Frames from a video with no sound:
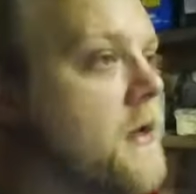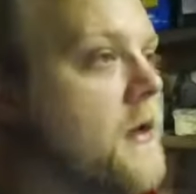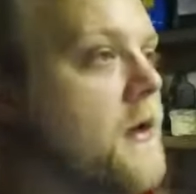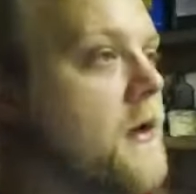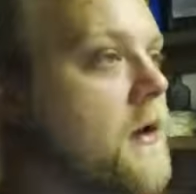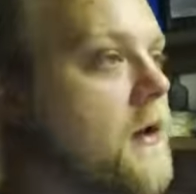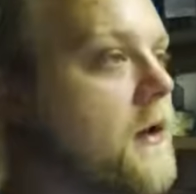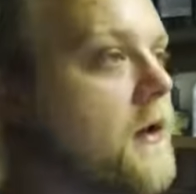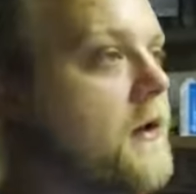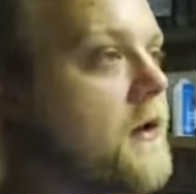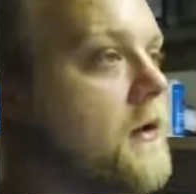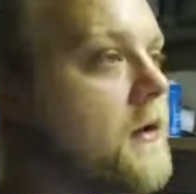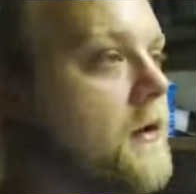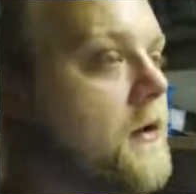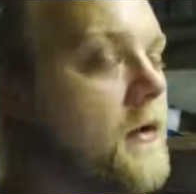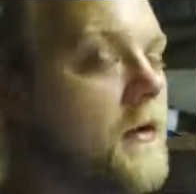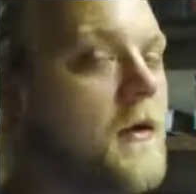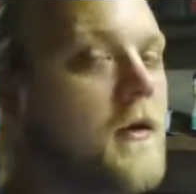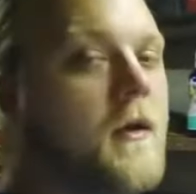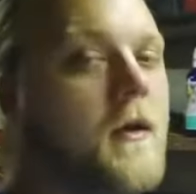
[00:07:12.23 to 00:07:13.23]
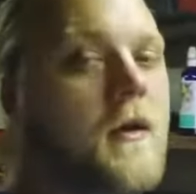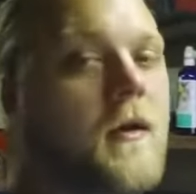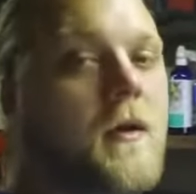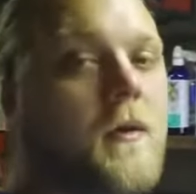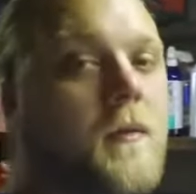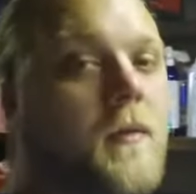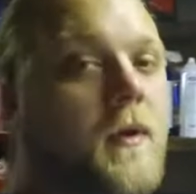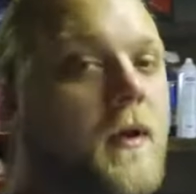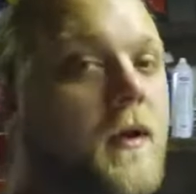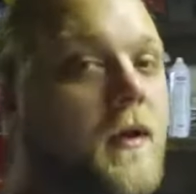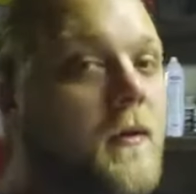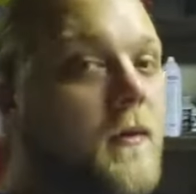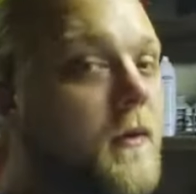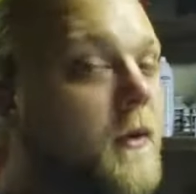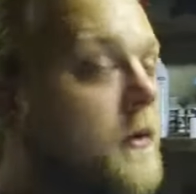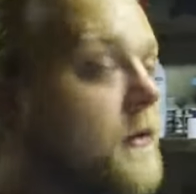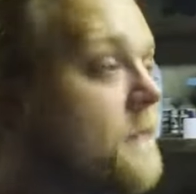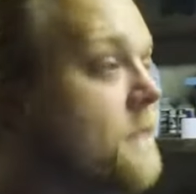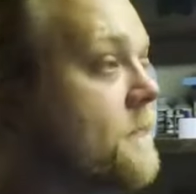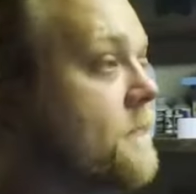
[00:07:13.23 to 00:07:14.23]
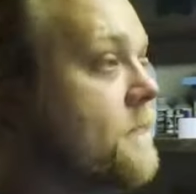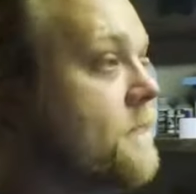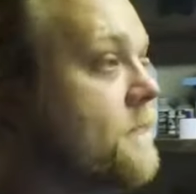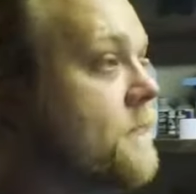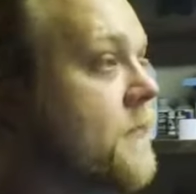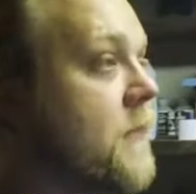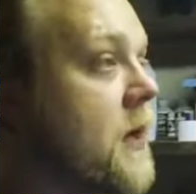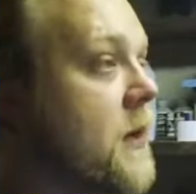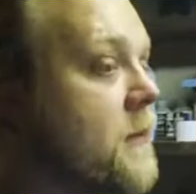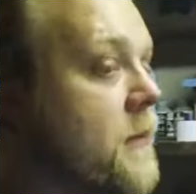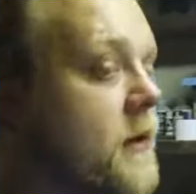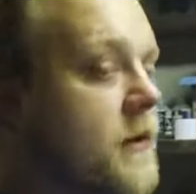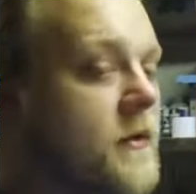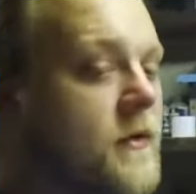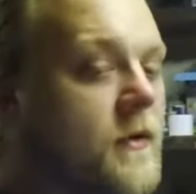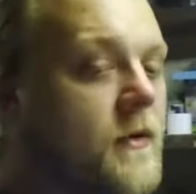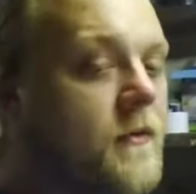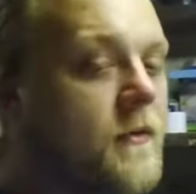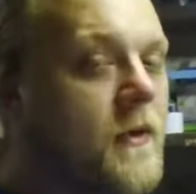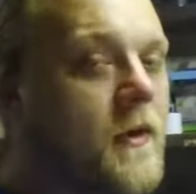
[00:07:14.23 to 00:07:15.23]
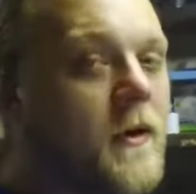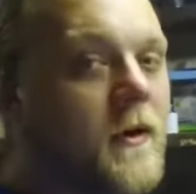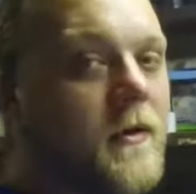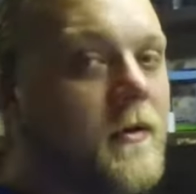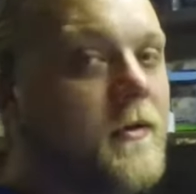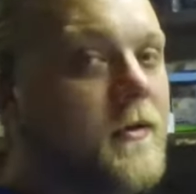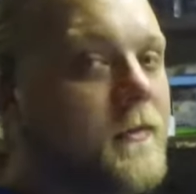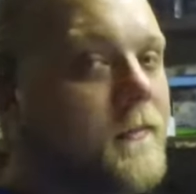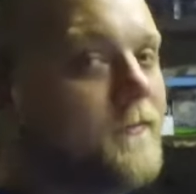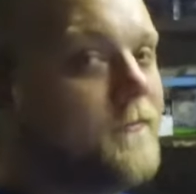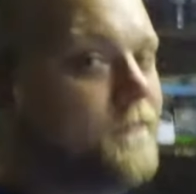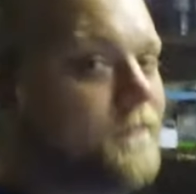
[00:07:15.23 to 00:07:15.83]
But anyway, I'm out in the garage,